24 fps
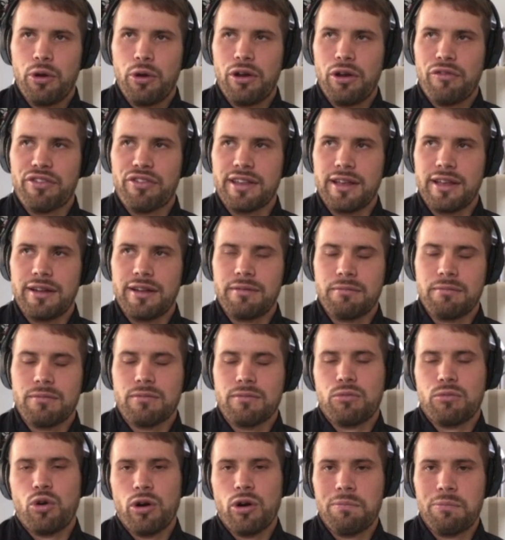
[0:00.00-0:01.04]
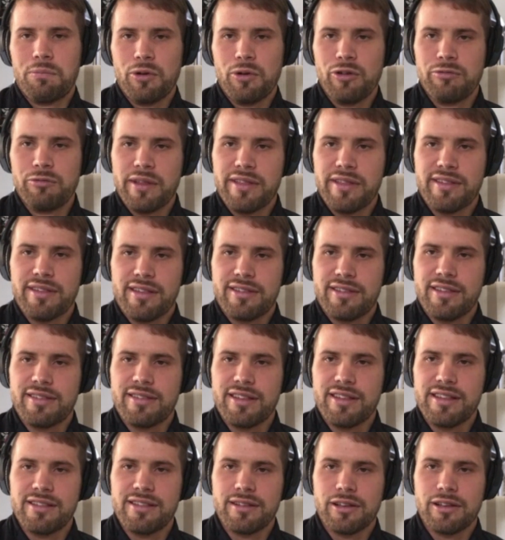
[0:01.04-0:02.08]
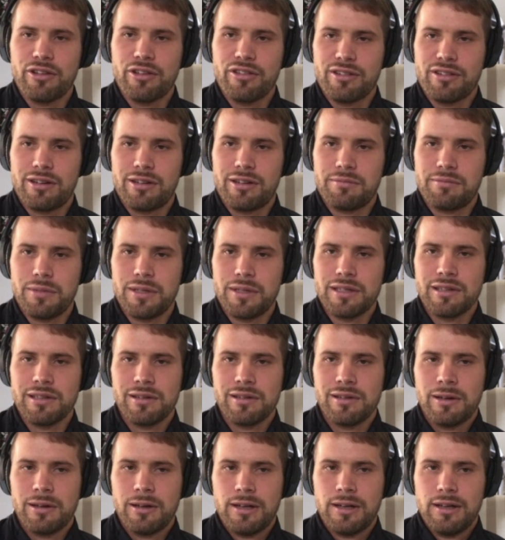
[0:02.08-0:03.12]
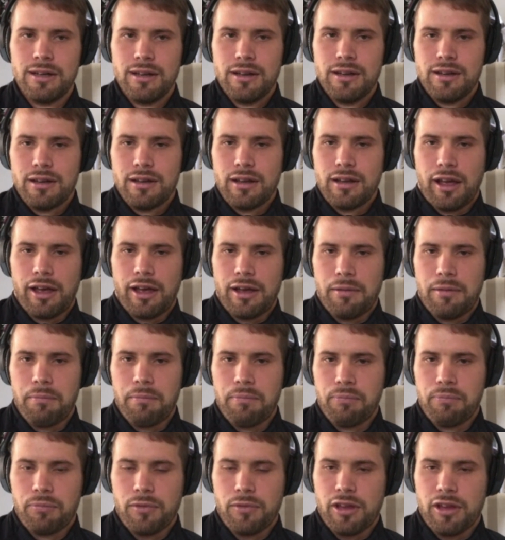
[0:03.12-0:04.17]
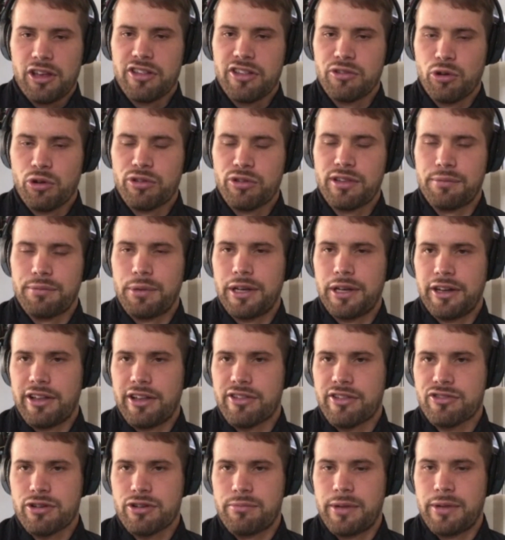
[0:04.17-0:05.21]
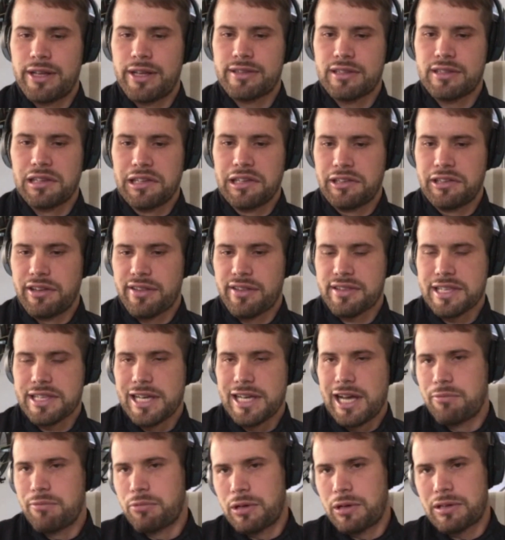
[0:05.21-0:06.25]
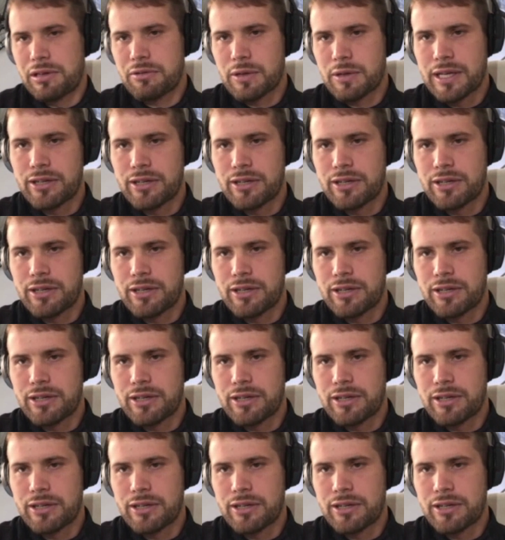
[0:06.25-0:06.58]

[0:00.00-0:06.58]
would have seen more improvements as the season goes on, but he's also been instrumental in this time where